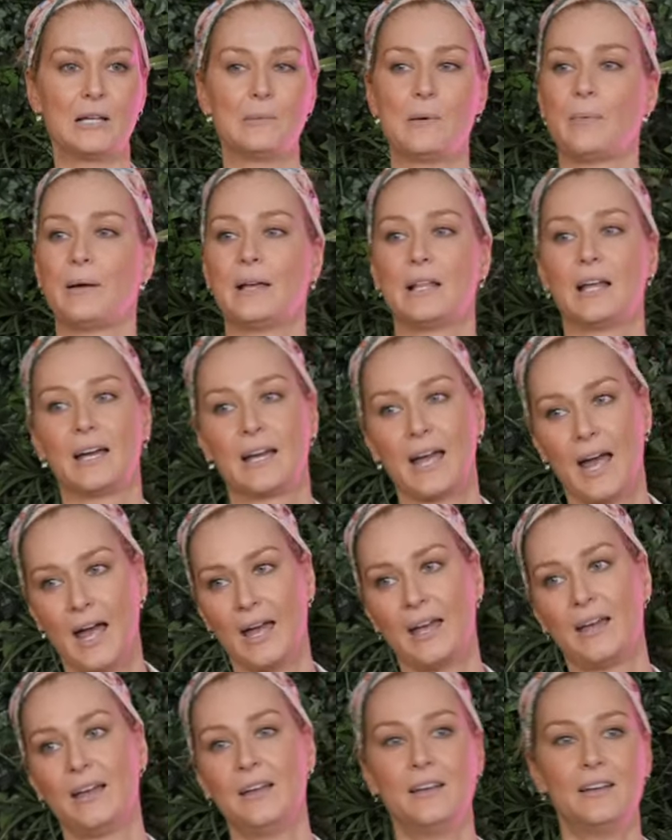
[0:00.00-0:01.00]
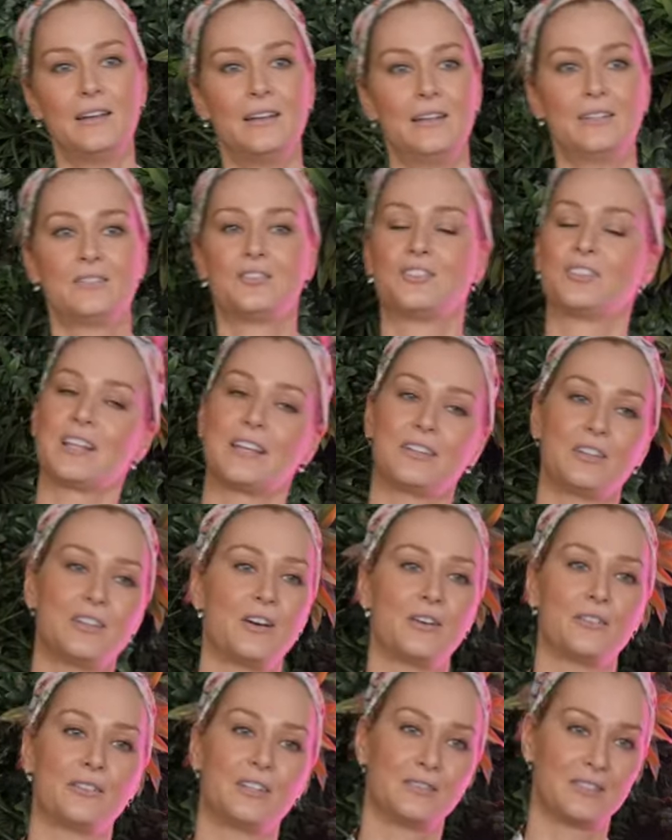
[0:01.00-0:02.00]
him, I'll be like, hey, just letting you
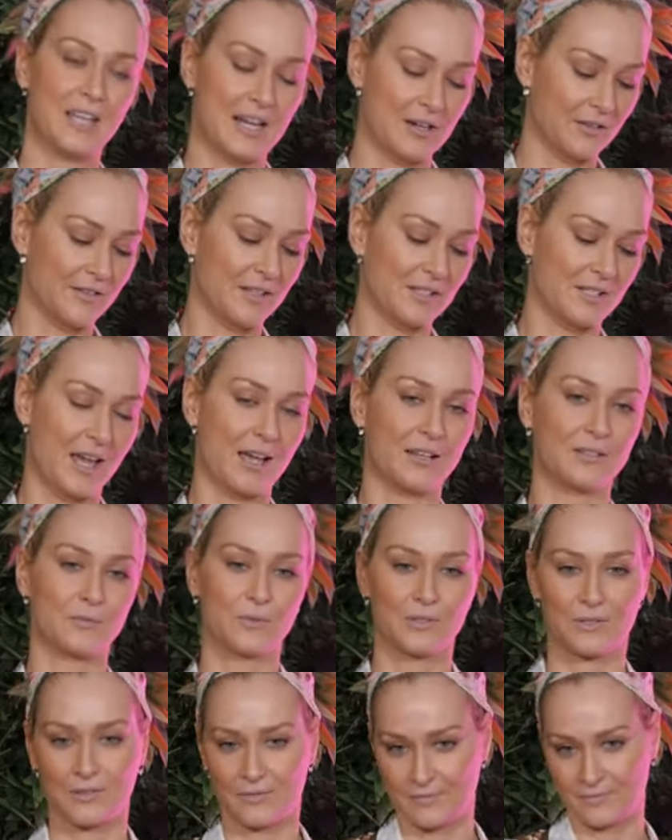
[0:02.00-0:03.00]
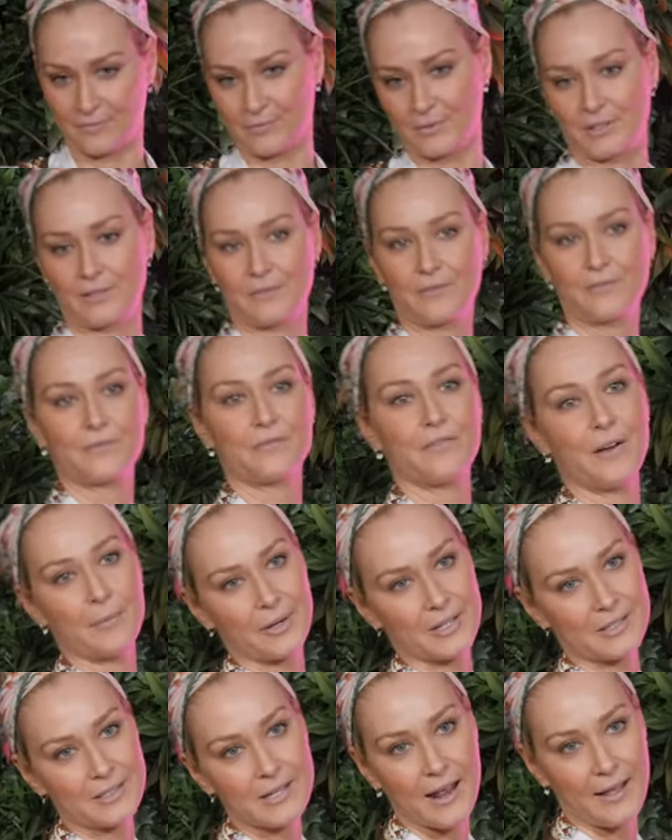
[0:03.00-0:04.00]
know the date on this eggs was
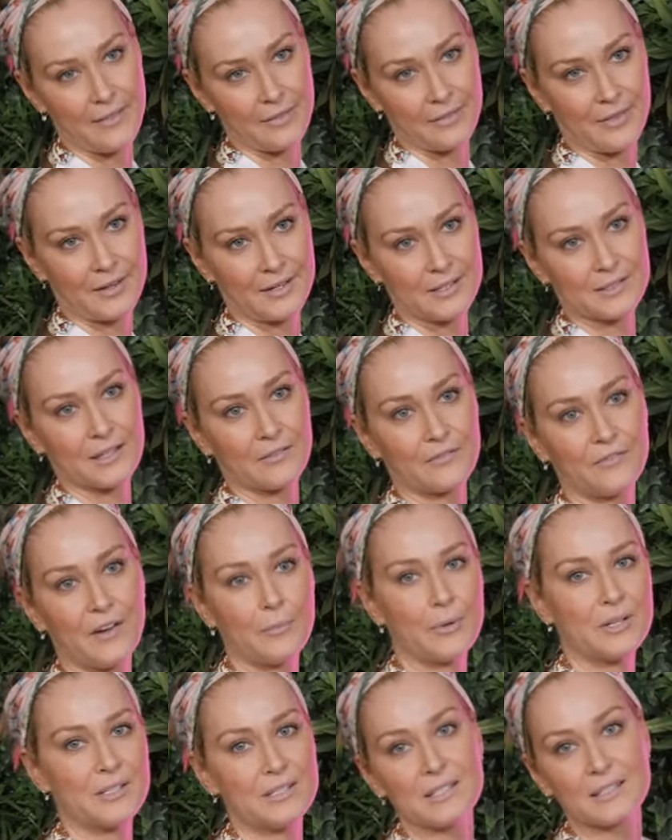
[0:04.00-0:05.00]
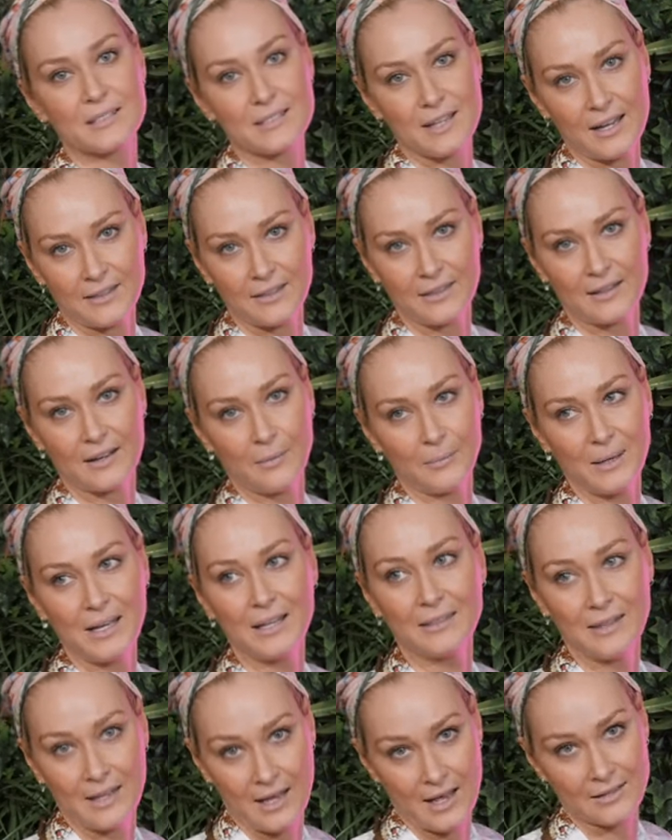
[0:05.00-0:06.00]
February 10th and it's like February 16th and I'm
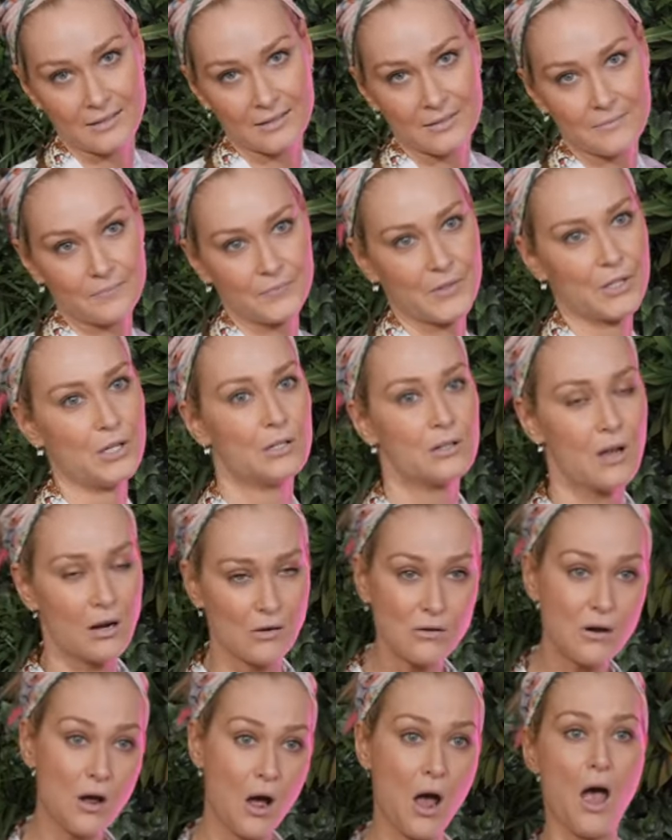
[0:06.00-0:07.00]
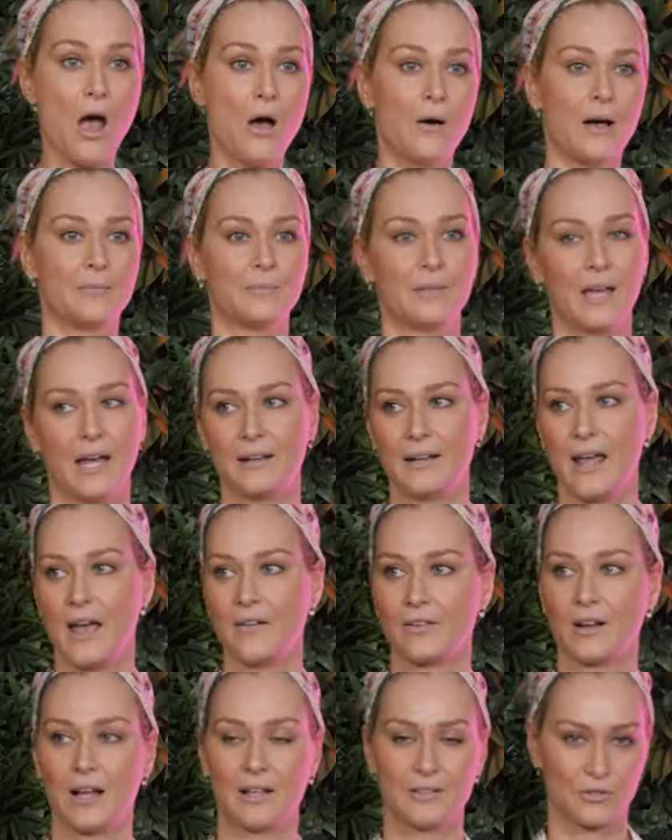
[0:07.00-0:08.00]
eating the eggs. And he's like, yeah, and
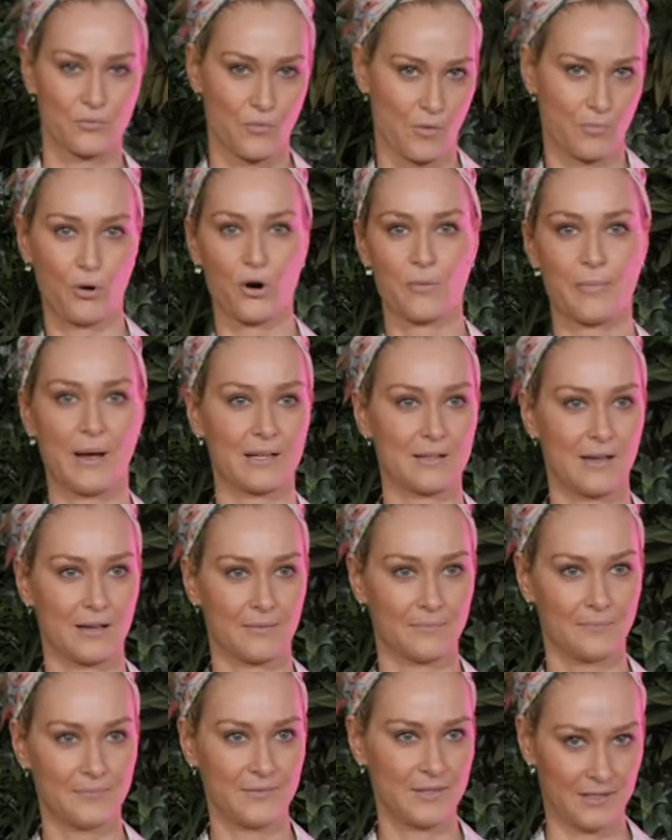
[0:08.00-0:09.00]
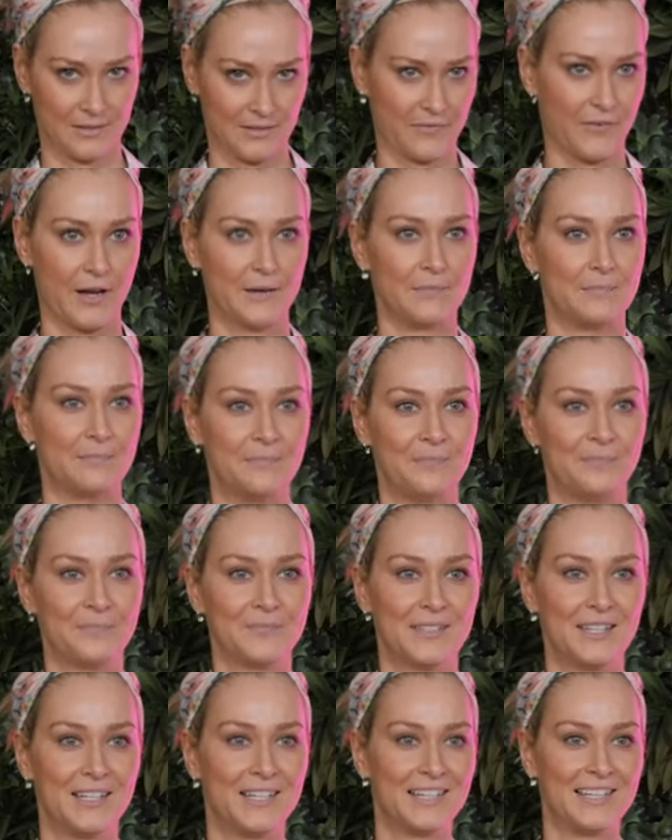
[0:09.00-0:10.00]
I just report back like, it's fine.
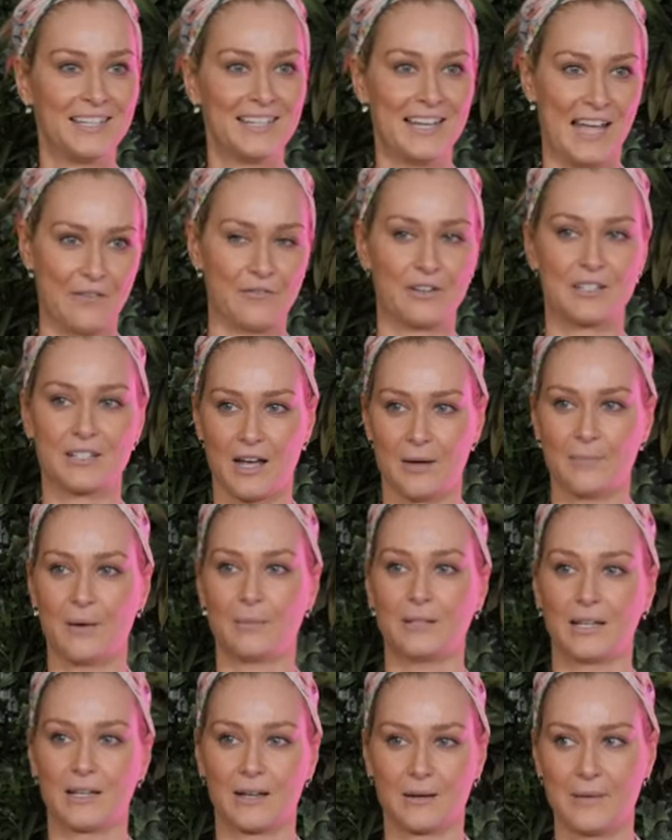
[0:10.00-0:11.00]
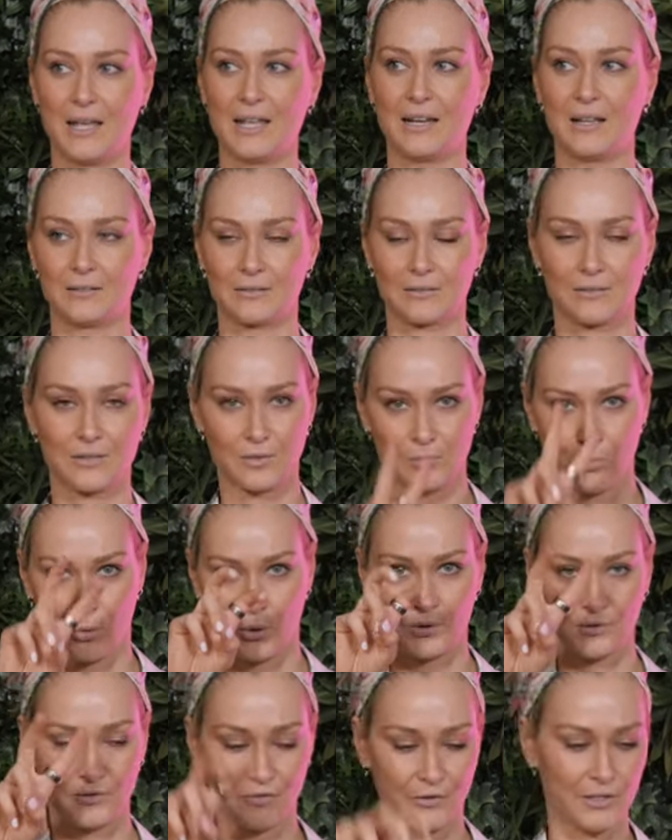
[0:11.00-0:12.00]
Every time I'm like, I'm eating
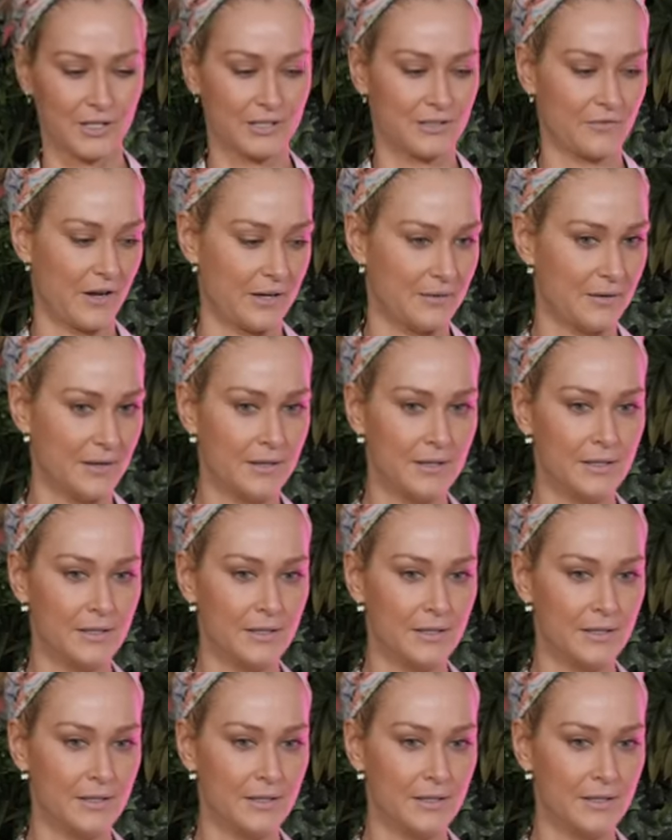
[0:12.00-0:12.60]
spoiled food, it's fine.